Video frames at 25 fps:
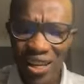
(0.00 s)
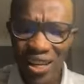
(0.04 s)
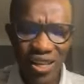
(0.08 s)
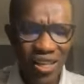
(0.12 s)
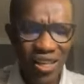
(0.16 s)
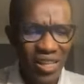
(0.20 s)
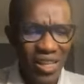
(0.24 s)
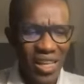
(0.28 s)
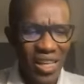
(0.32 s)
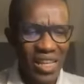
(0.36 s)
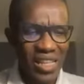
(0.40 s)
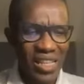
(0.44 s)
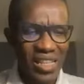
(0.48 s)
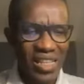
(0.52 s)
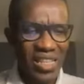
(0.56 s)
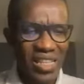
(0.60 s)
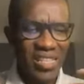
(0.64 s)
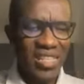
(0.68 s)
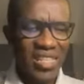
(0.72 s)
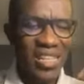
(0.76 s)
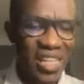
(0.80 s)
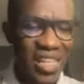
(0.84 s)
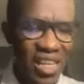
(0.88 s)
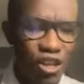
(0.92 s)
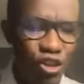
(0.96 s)
In, in,
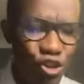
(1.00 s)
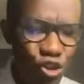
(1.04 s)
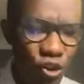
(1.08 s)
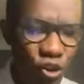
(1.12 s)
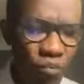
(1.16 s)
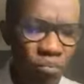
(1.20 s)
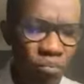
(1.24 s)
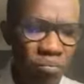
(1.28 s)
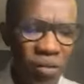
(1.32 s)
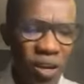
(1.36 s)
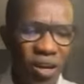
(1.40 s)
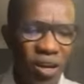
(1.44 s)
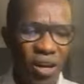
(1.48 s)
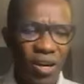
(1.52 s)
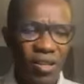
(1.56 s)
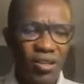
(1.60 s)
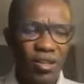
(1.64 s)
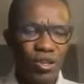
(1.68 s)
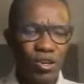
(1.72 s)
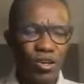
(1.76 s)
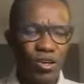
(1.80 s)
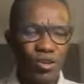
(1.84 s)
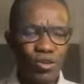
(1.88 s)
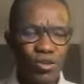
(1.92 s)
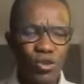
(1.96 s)
this nation,
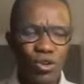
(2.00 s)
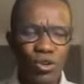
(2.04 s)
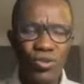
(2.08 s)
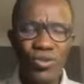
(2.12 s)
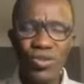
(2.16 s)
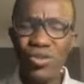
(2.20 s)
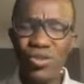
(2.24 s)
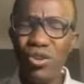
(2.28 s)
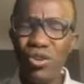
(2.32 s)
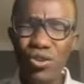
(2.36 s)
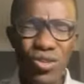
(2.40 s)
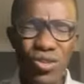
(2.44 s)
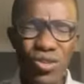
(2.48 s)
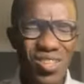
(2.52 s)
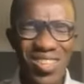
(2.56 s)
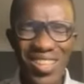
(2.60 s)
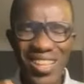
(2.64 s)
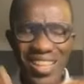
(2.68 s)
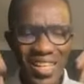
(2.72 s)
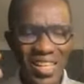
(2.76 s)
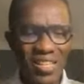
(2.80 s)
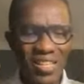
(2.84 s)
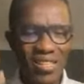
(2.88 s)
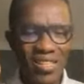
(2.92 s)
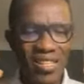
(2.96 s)
th- those those
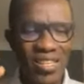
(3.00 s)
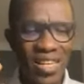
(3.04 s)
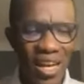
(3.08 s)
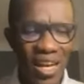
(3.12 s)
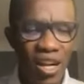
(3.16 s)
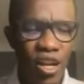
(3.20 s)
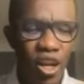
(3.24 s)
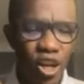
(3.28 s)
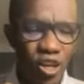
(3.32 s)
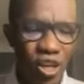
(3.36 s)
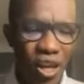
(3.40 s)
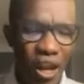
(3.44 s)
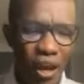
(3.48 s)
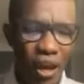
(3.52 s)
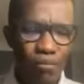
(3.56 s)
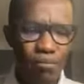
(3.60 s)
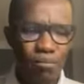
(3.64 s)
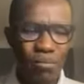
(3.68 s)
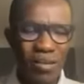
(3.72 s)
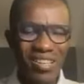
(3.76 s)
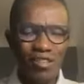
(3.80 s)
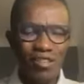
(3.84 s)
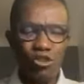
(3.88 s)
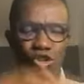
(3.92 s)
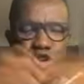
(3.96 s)
things that have
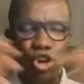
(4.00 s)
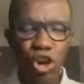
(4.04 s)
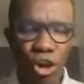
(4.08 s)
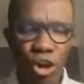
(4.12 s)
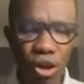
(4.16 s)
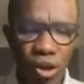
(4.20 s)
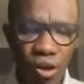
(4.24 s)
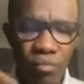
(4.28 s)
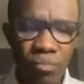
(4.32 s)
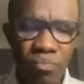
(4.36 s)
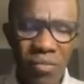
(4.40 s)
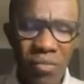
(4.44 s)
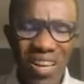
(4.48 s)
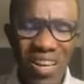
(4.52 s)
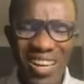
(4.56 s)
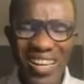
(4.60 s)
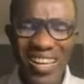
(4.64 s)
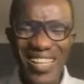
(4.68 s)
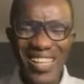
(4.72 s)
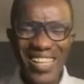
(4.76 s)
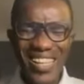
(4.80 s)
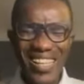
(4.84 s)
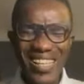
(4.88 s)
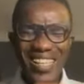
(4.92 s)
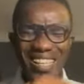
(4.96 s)
been done
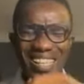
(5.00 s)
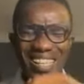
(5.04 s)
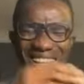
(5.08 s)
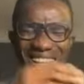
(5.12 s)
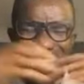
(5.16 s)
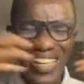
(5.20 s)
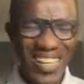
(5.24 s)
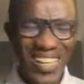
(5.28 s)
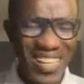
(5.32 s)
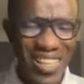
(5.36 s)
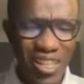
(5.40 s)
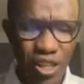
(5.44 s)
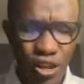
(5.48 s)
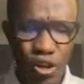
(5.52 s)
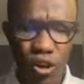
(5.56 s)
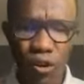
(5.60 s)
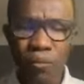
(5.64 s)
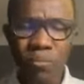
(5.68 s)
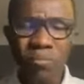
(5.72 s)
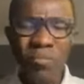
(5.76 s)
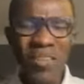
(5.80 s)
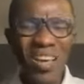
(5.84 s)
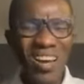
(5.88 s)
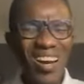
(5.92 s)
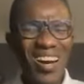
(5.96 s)
in this, you
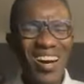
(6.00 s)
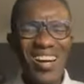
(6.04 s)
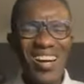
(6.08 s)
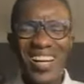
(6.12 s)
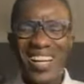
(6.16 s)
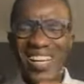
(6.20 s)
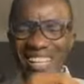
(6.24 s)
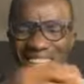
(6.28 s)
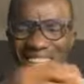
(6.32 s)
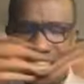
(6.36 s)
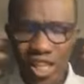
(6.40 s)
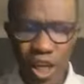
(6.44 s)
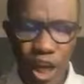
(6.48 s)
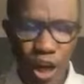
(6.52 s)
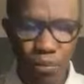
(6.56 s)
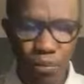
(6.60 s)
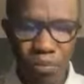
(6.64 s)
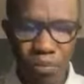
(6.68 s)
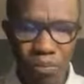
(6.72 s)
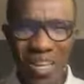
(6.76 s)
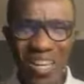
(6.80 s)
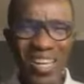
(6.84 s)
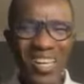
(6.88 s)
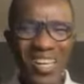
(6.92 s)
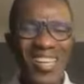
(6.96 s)
know,
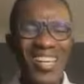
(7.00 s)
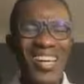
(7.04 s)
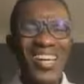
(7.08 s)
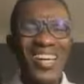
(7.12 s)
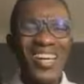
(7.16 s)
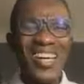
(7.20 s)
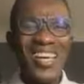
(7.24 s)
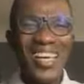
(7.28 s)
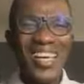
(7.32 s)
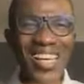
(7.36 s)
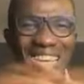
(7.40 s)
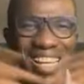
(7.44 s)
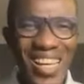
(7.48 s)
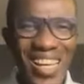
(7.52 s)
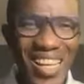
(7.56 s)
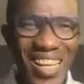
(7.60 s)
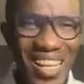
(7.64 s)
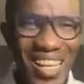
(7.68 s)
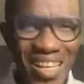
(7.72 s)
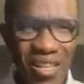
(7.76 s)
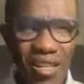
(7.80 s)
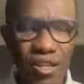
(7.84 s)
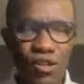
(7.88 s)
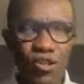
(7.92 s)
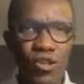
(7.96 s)
kidnapping,
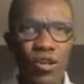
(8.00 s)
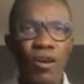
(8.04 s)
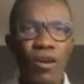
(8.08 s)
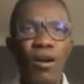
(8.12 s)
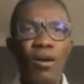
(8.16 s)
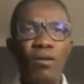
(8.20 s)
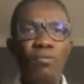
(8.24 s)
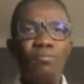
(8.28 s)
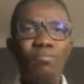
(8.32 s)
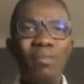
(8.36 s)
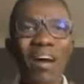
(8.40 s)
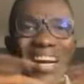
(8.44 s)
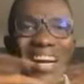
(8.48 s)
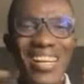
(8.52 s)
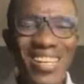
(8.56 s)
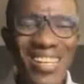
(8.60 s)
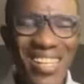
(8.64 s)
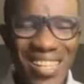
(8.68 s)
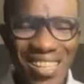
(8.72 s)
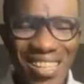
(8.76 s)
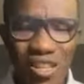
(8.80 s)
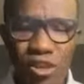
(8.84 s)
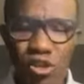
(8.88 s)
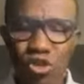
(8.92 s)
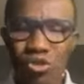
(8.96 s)
killings,
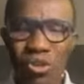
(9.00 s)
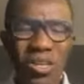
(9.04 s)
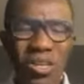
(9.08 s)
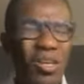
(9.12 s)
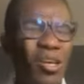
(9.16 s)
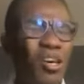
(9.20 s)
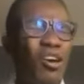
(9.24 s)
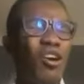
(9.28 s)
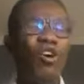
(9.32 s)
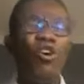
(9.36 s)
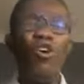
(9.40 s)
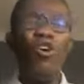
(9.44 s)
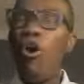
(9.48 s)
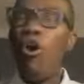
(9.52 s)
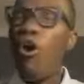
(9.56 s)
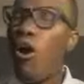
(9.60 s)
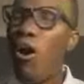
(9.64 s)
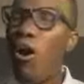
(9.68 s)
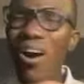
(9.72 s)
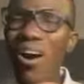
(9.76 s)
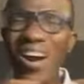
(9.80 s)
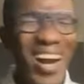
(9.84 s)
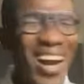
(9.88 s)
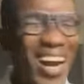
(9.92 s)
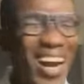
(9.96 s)
banditry,
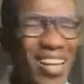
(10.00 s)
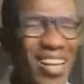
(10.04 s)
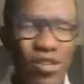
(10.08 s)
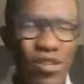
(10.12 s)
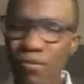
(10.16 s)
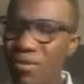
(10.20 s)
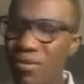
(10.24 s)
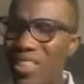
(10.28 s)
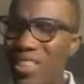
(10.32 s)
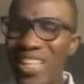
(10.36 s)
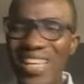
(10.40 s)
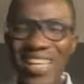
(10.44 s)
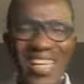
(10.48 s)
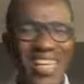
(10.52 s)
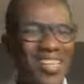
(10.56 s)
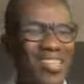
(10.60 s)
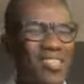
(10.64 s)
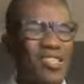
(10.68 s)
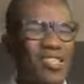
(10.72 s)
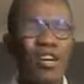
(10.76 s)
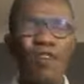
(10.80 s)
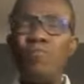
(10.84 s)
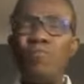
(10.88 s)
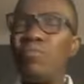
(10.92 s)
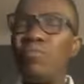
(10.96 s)
all kinds of
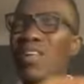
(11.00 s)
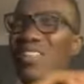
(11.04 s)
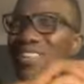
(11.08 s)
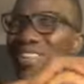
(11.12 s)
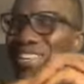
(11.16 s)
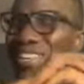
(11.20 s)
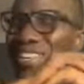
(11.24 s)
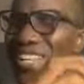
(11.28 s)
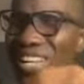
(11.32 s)
things, uh, the